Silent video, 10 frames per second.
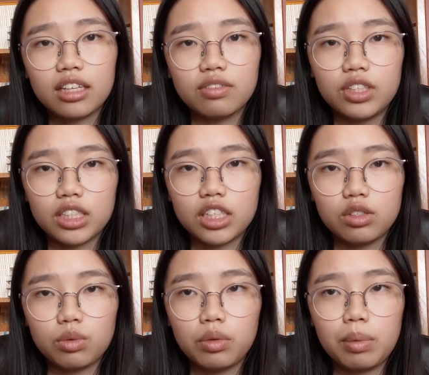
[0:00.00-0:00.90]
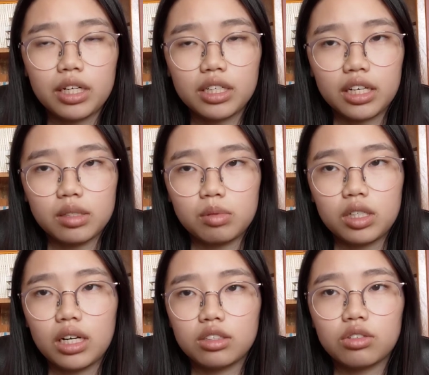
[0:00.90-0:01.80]
of Justice Ruth Bader
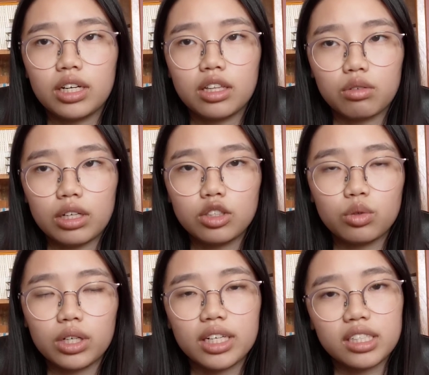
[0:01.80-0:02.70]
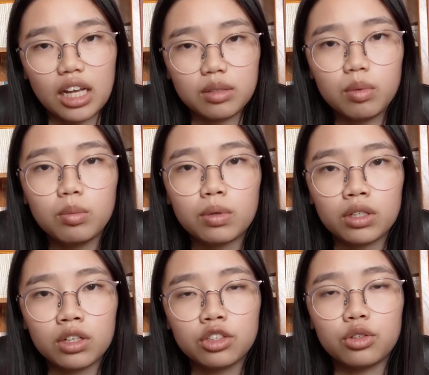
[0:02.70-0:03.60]
Ginsburg has created threats toward accessible
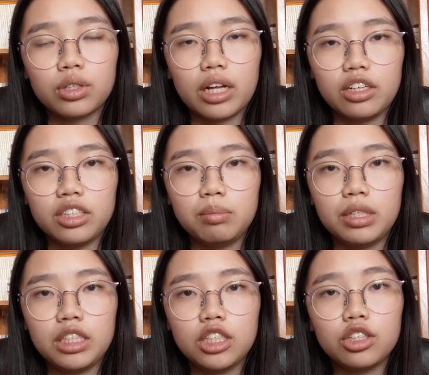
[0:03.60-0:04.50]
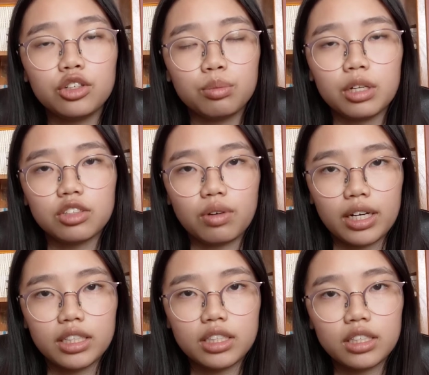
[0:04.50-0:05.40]
birth control and LGBTQ plus
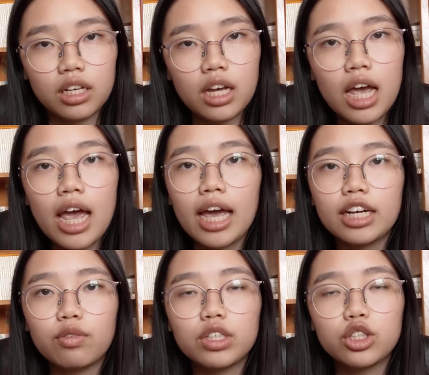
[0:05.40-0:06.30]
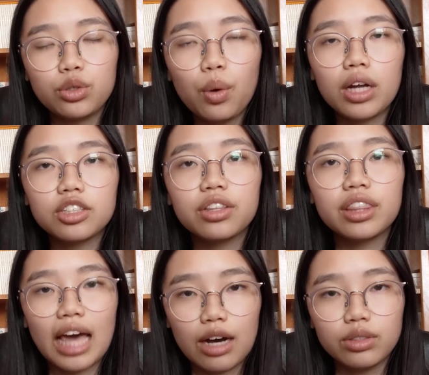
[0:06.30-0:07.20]
rights. And over
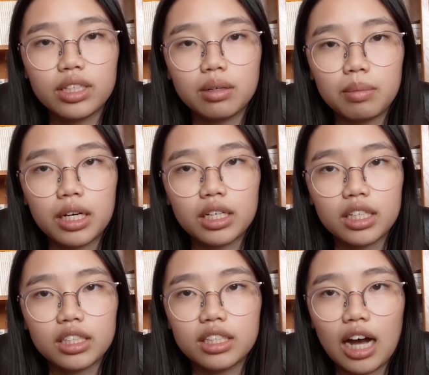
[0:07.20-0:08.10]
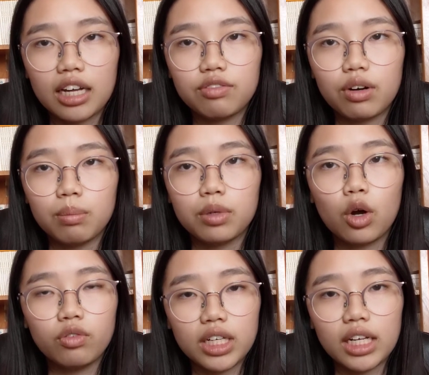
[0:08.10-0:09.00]
200,000 Americans died from
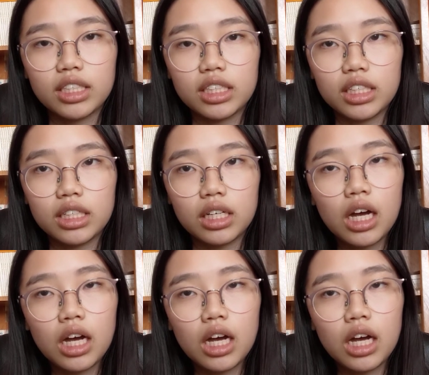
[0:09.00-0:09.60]
COVID 19,